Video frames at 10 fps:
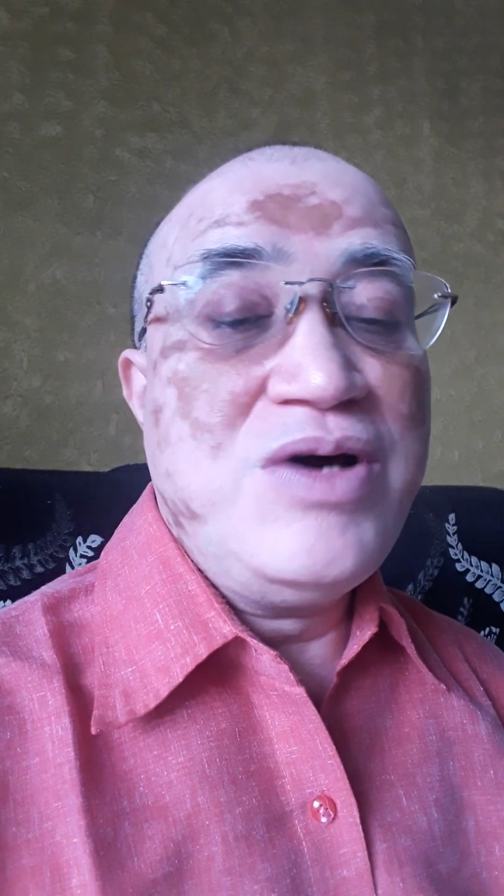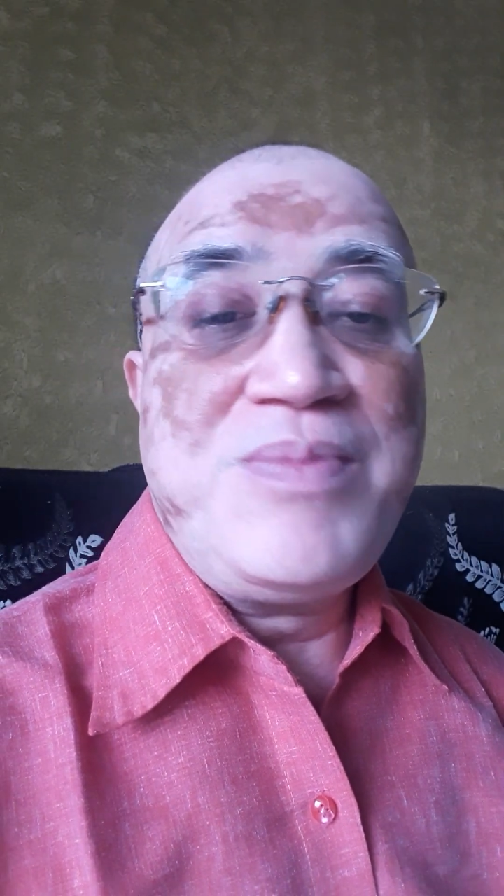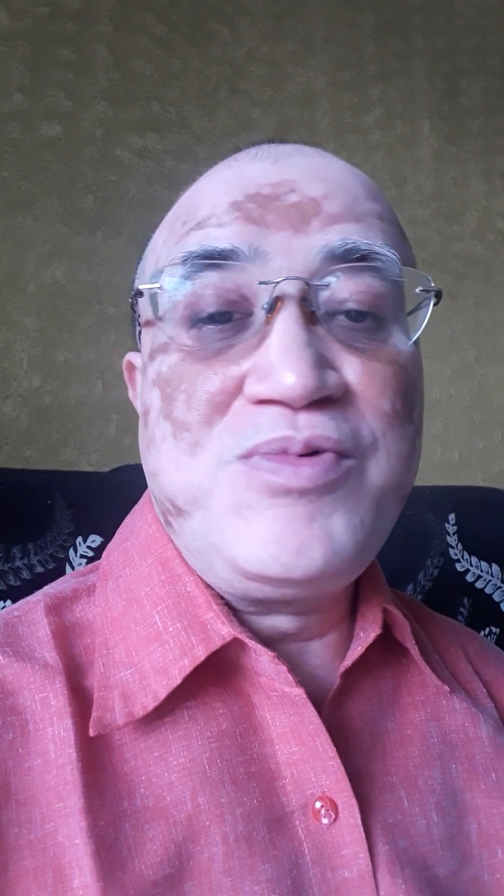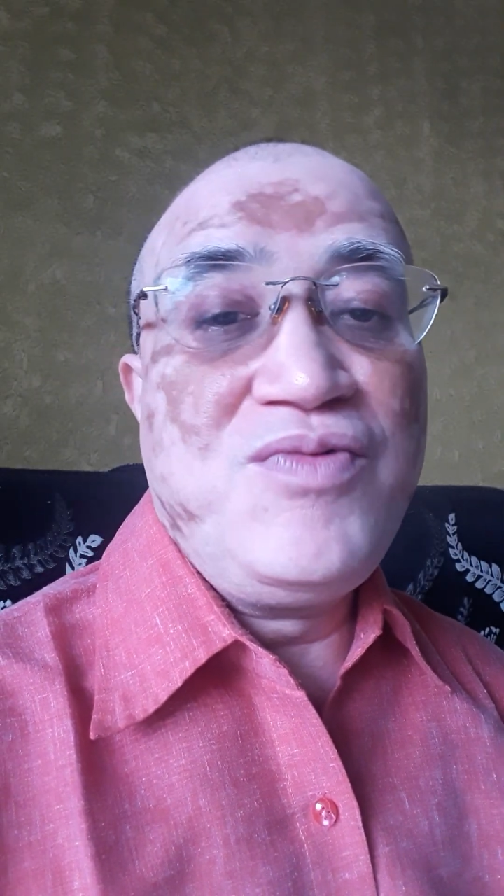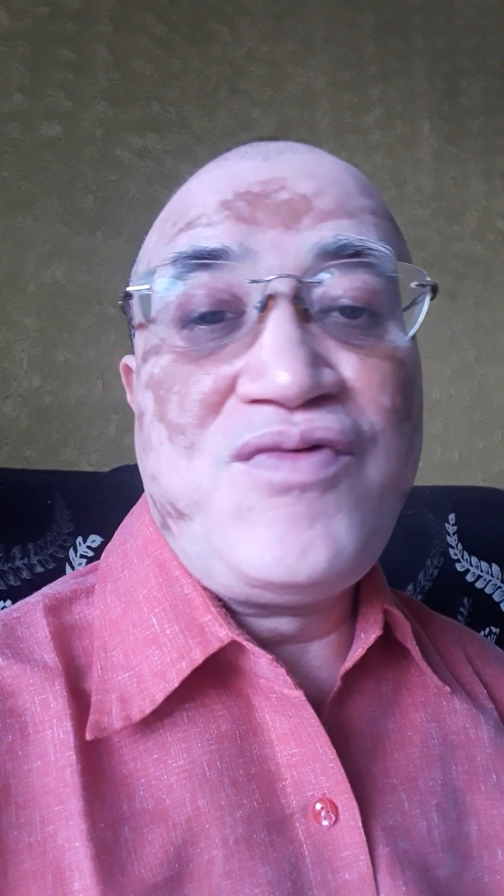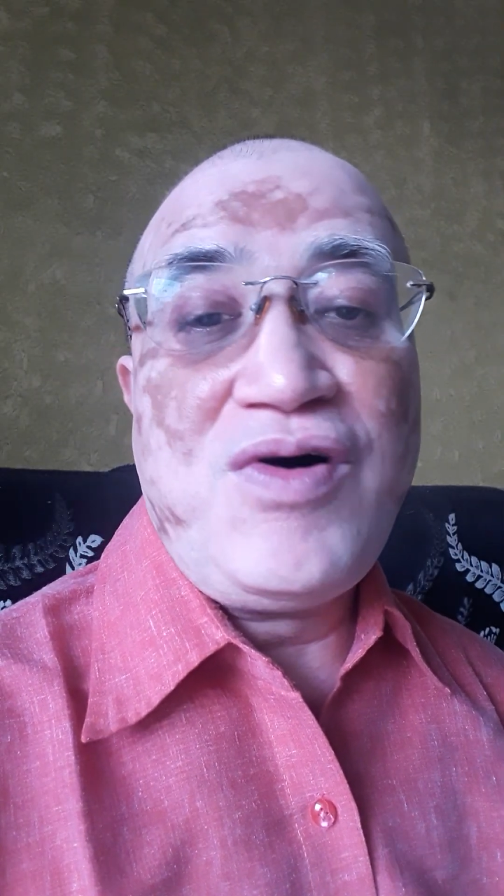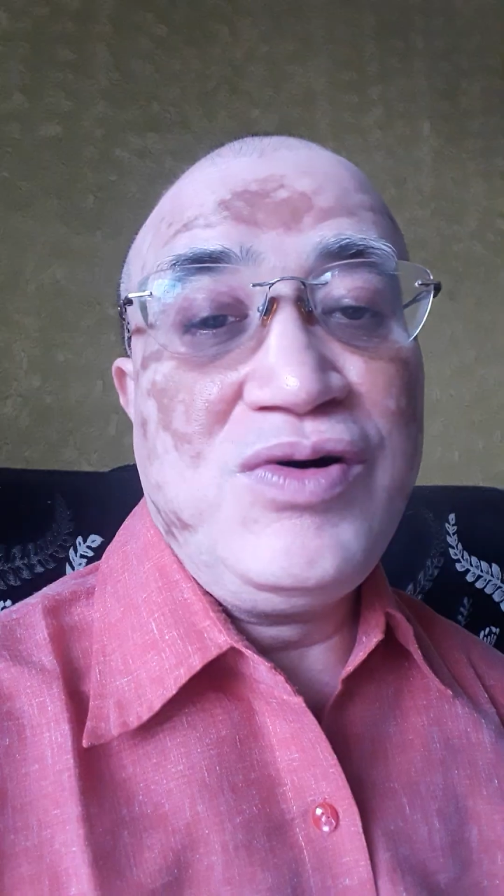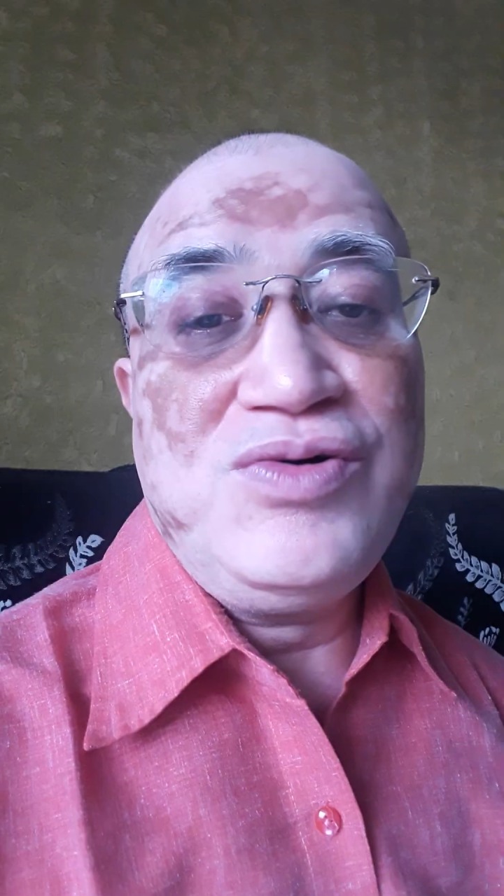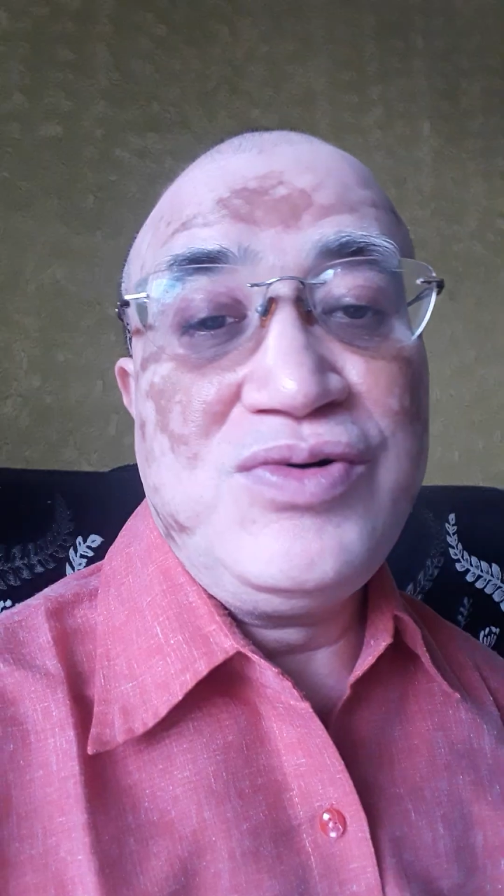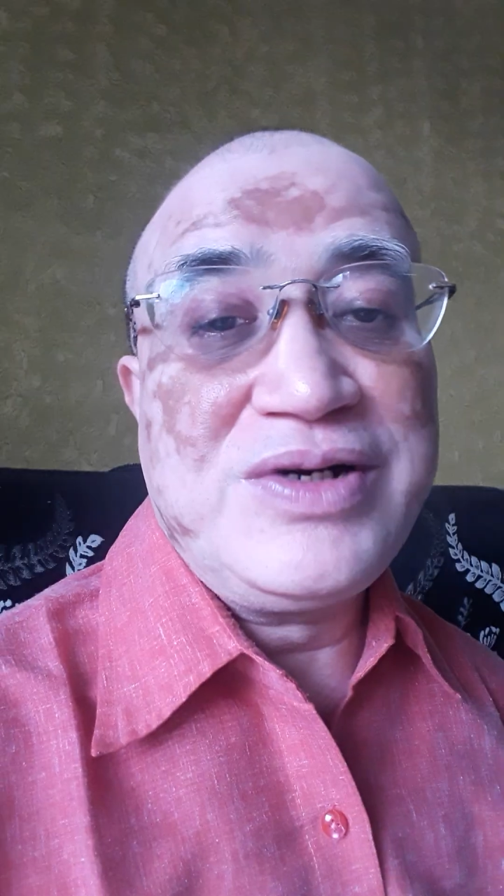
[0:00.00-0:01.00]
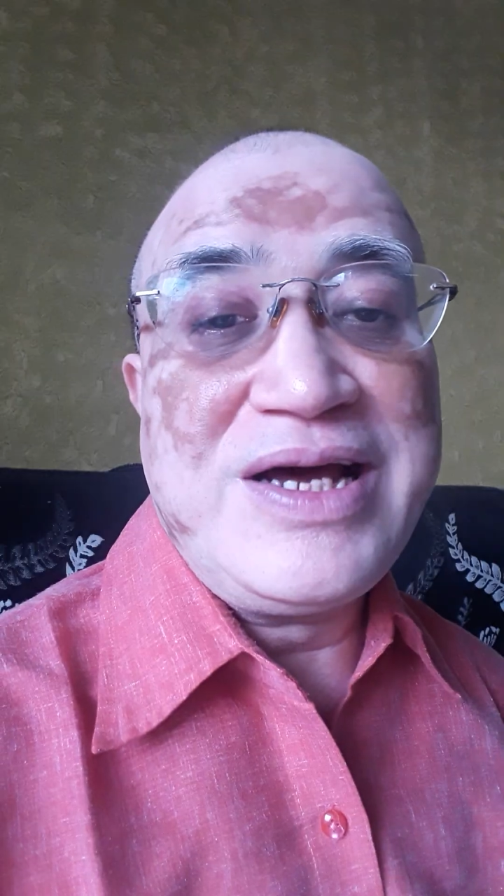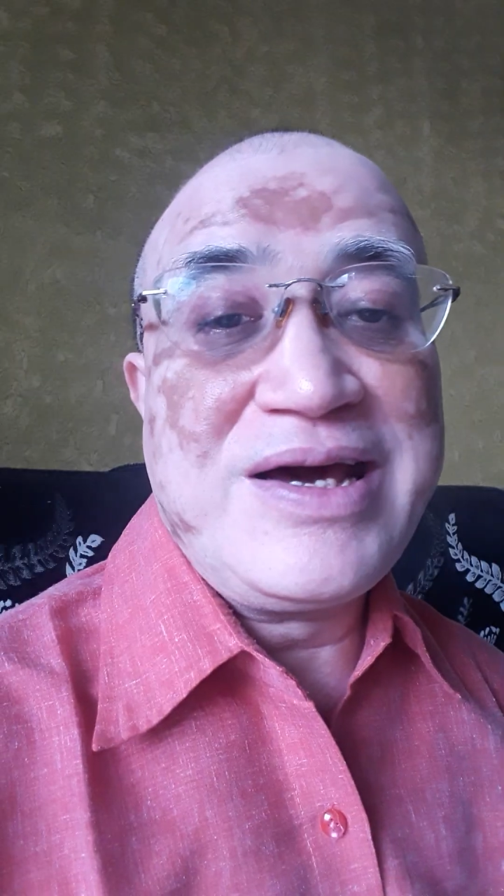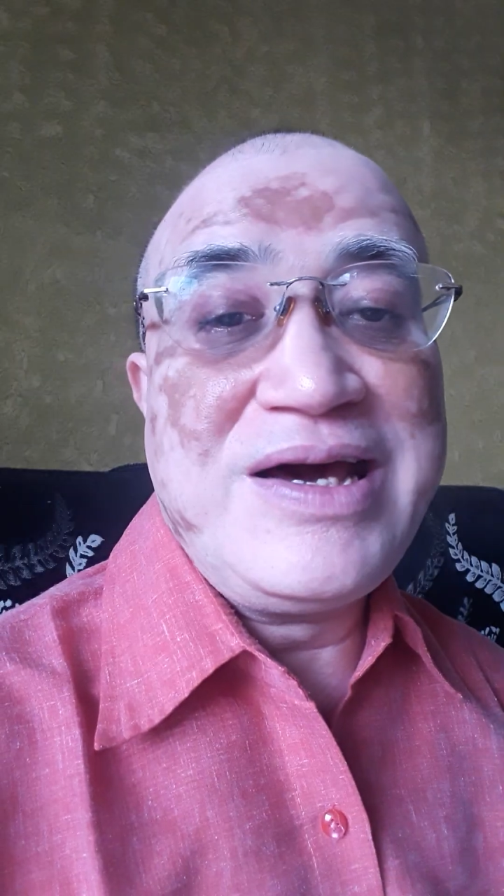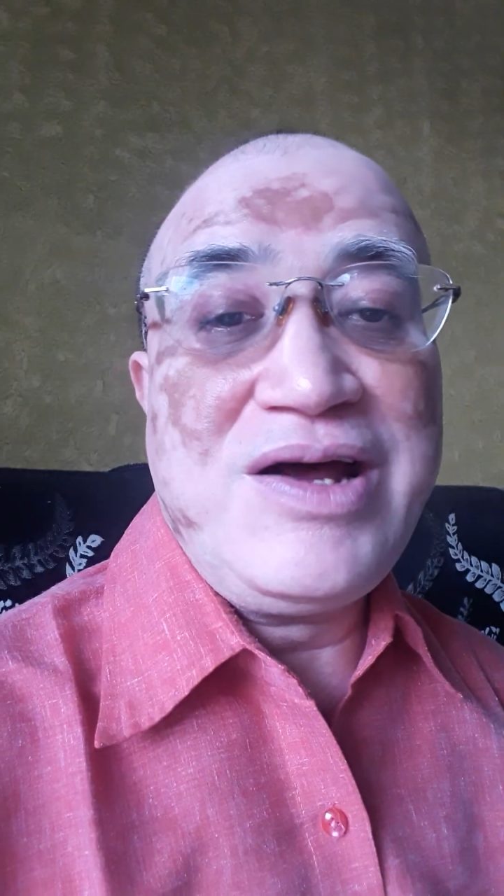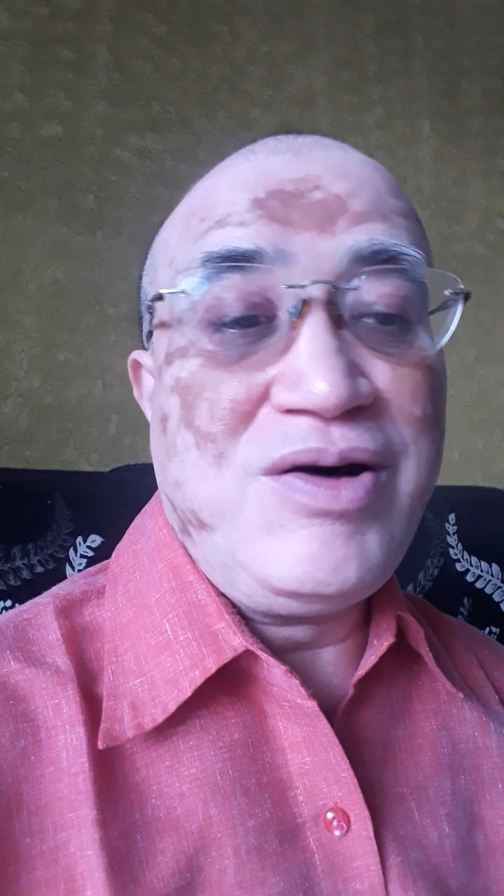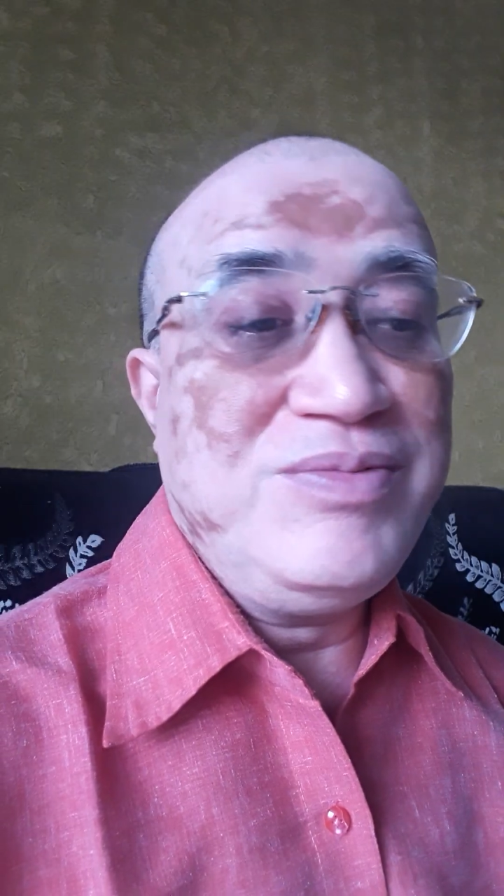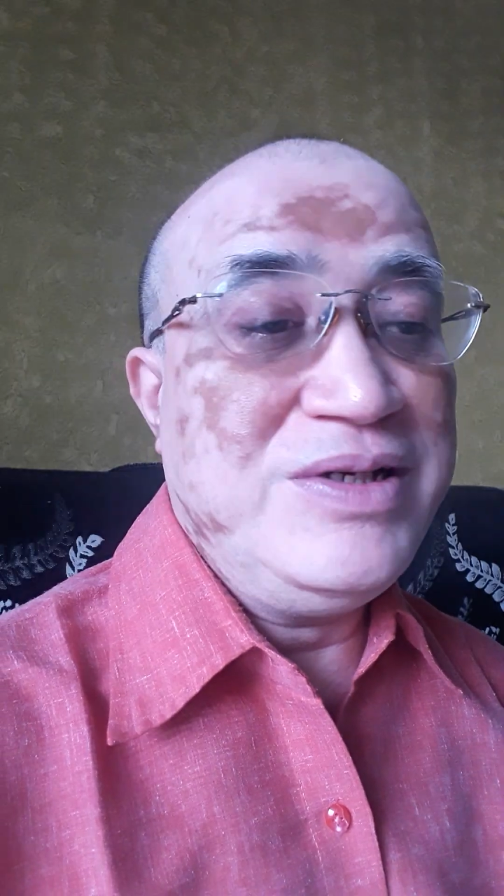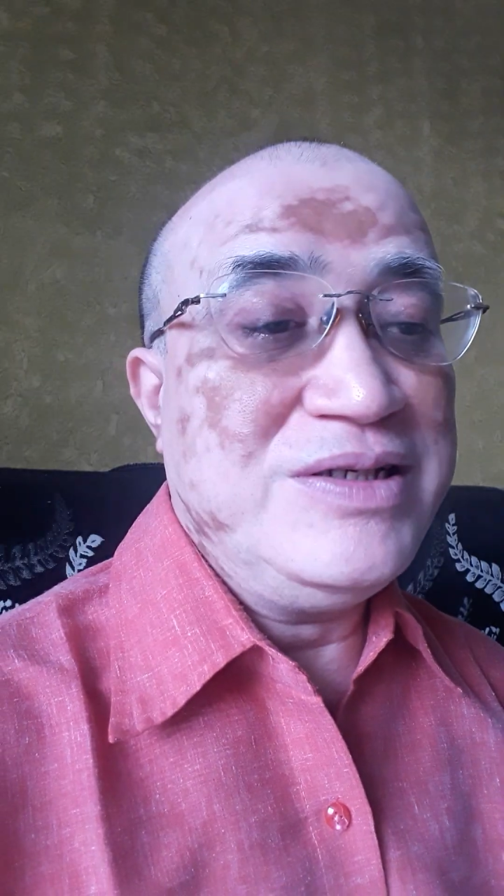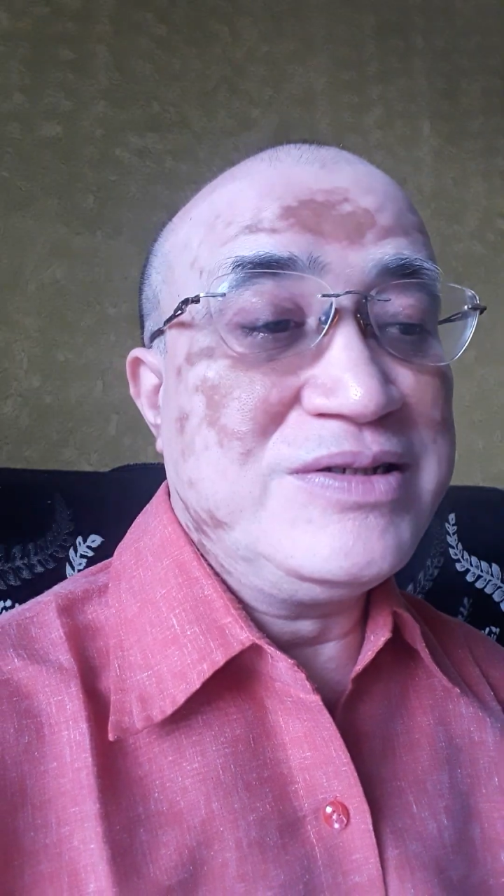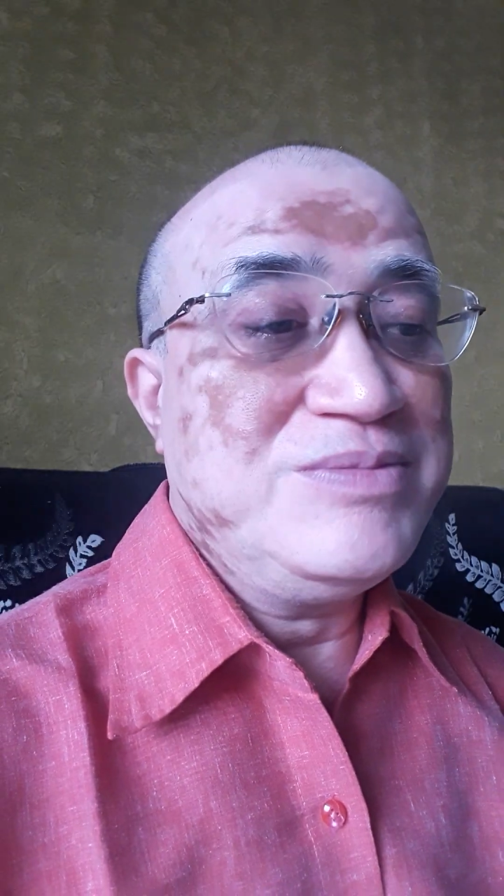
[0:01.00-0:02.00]
have to follow, take care of
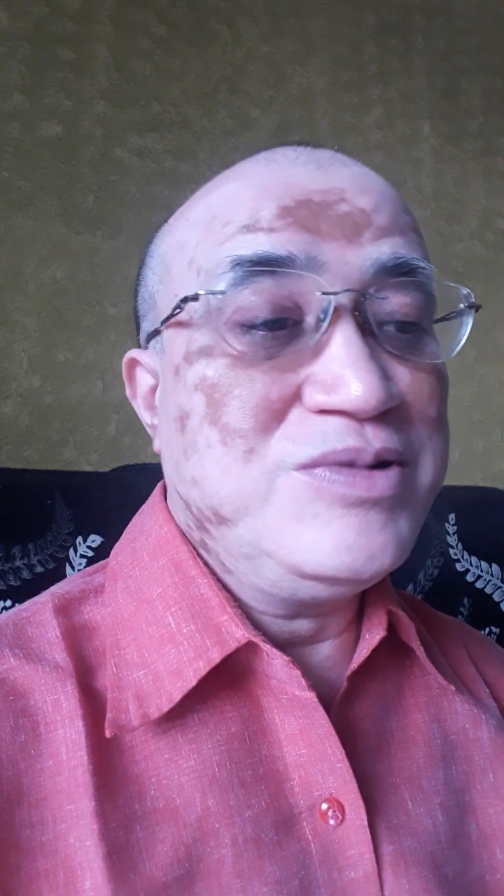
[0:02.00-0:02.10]
this,